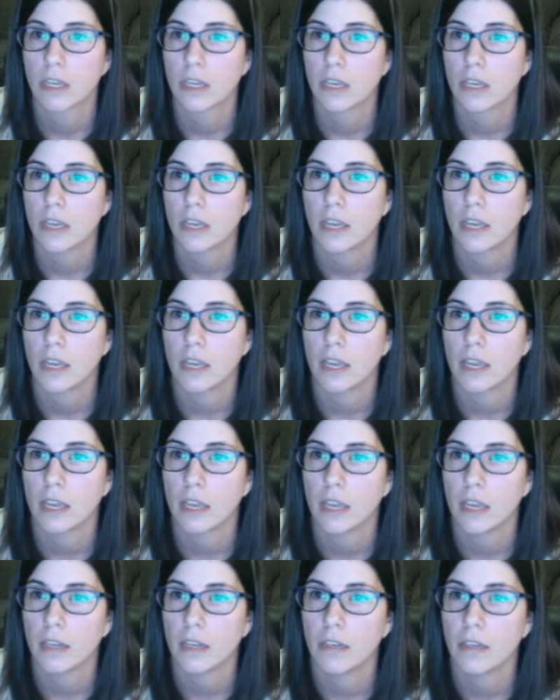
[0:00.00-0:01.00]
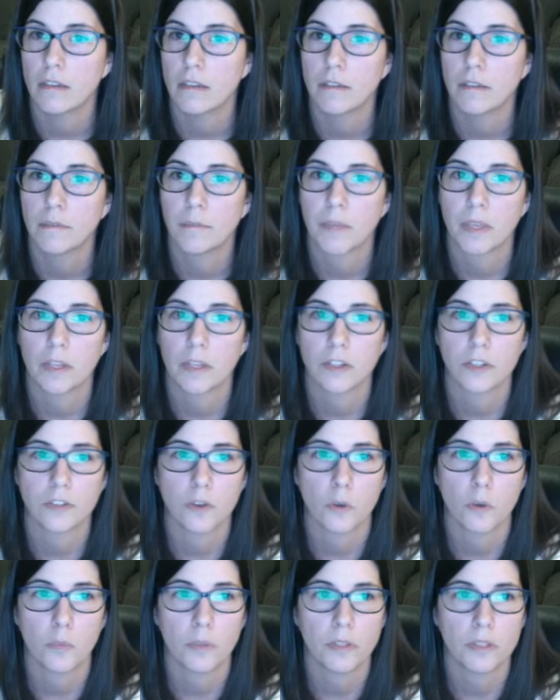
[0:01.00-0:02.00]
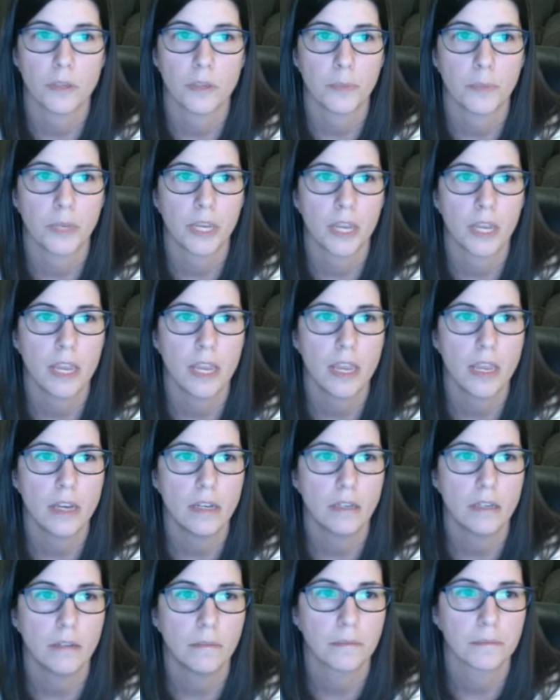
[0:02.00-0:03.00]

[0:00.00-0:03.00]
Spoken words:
And it just opens up again.